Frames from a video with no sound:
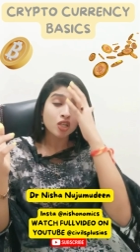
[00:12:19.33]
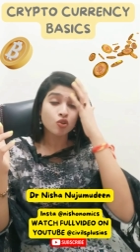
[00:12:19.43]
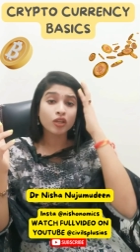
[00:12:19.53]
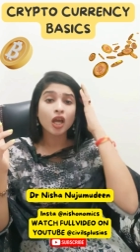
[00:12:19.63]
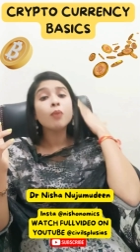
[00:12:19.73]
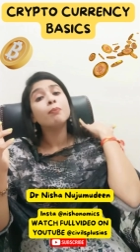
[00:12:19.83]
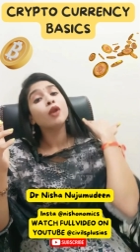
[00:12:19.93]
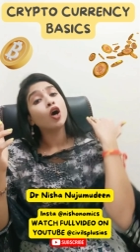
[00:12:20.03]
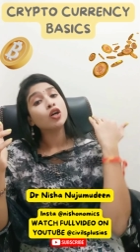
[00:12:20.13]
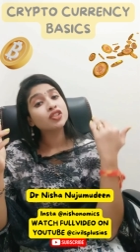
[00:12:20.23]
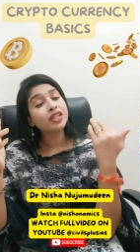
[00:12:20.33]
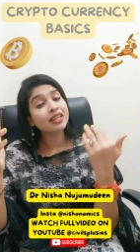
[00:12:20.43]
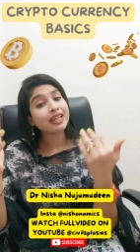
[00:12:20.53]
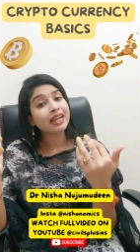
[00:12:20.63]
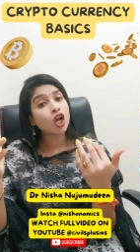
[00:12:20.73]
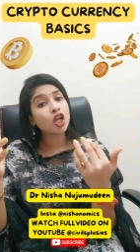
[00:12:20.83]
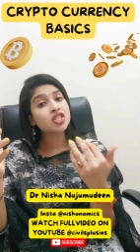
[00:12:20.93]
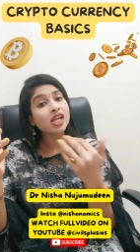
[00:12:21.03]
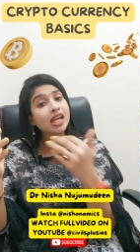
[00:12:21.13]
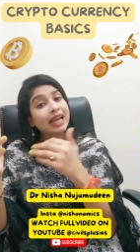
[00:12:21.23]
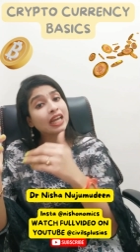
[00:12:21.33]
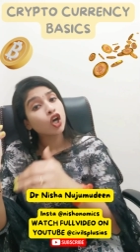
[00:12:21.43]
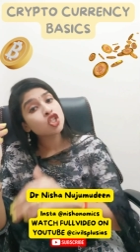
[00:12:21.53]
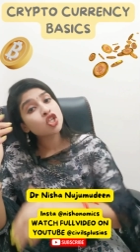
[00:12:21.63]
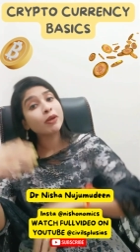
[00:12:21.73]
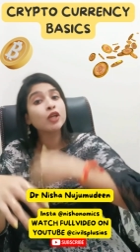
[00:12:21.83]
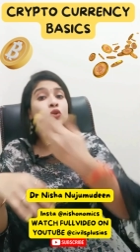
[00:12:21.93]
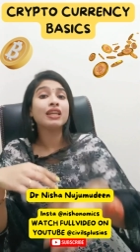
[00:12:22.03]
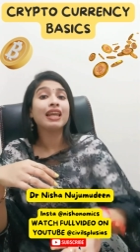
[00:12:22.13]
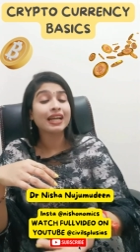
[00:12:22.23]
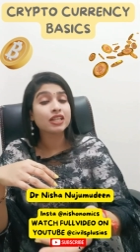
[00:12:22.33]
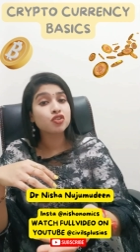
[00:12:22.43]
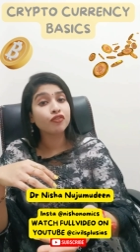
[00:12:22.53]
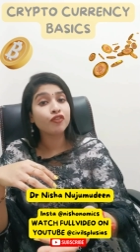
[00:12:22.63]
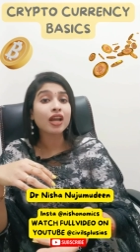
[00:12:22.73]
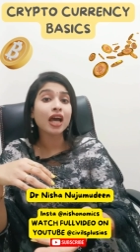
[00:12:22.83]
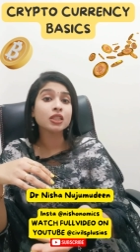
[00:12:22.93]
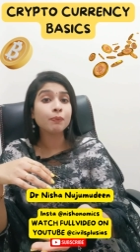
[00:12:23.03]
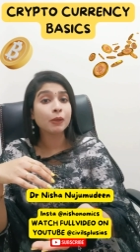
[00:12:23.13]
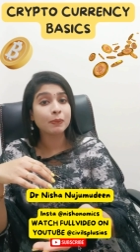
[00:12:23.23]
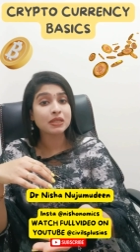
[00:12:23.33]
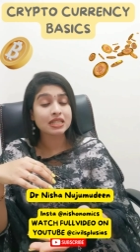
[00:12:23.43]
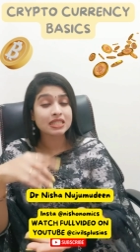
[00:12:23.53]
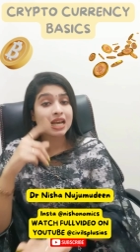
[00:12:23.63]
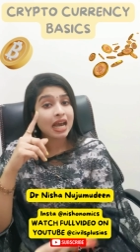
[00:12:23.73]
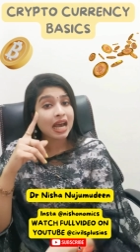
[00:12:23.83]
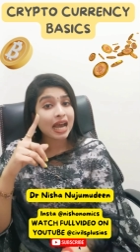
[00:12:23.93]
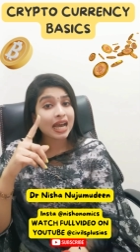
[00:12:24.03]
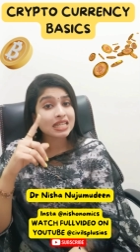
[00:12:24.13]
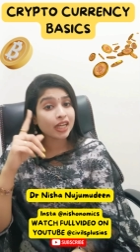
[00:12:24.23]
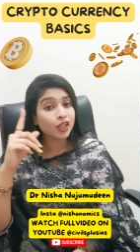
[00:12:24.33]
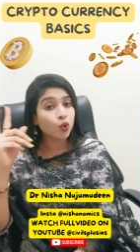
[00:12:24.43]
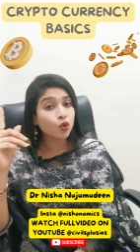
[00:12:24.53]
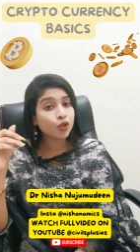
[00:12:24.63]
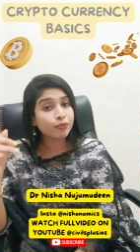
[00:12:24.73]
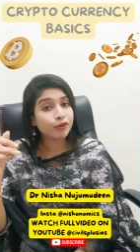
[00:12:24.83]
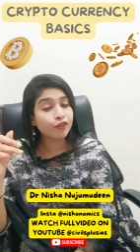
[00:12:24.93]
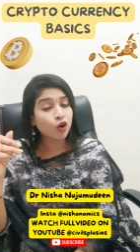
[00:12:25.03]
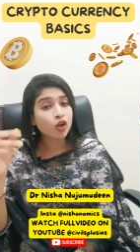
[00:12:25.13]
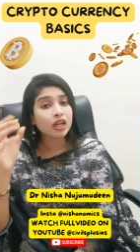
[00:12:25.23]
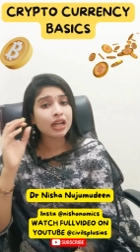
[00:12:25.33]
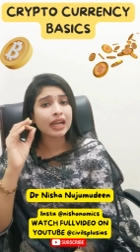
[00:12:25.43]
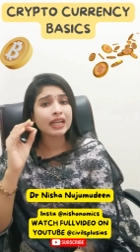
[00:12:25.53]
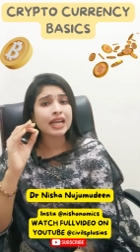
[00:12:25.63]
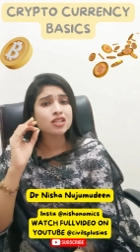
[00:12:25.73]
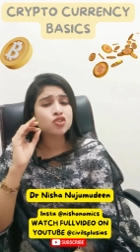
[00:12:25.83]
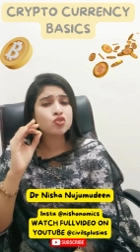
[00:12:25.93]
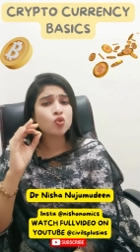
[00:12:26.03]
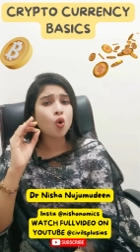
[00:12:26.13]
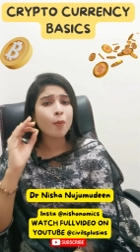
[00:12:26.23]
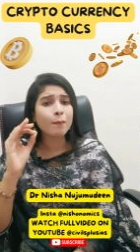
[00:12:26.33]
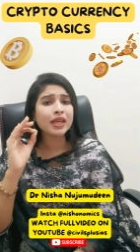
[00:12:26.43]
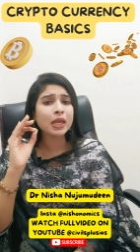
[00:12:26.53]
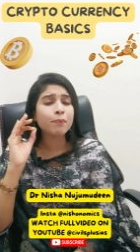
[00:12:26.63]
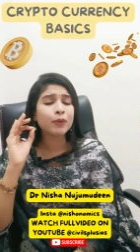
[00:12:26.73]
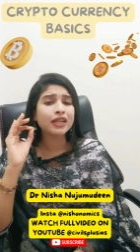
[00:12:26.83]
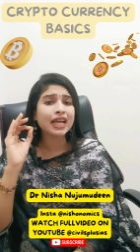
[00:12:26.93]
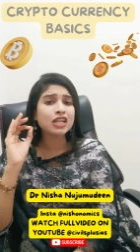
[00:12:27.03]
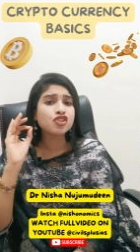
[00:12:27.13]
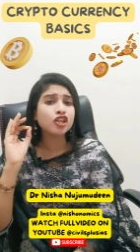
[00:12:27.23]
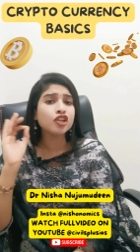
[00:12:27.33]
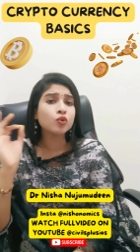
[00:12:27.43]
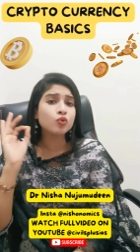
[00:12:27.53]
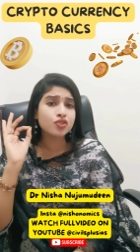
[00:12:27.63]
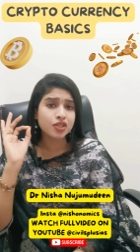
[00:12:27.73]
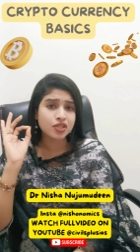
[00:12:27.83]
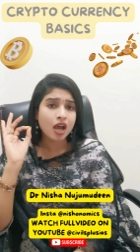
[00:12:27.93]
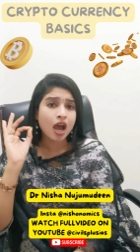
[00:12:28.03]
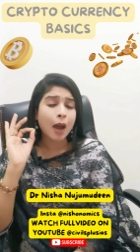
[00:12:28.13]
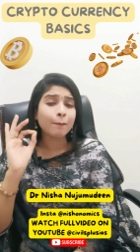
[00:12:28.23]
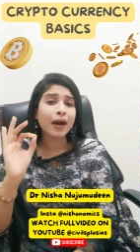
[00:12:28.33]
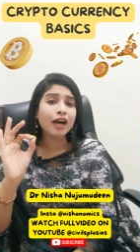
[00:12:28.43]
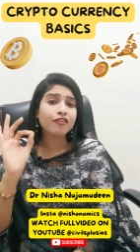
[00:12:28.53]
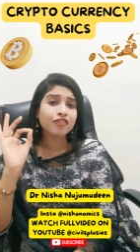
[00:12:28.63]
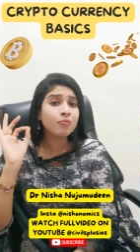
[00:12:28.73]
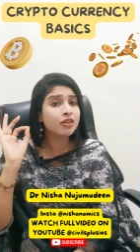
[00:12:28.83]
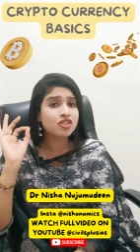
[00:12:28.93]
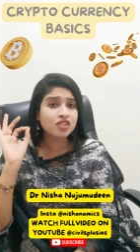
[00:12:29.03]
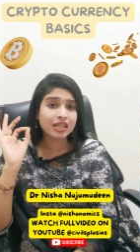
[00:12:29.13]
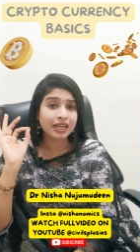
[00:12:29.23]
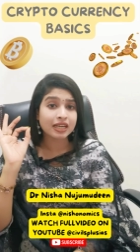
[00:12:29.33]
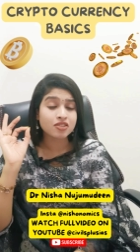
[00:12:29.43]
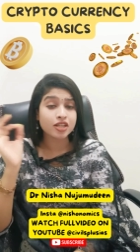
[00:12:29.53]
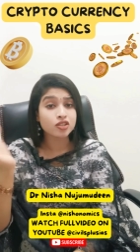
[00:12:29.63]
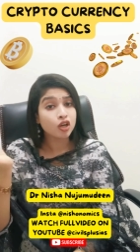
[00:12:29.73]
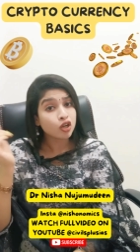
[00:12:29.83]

So now blockchain technology can also be utilized for other purposes. As I told you before, it has so many potential uses apart from digital currencies.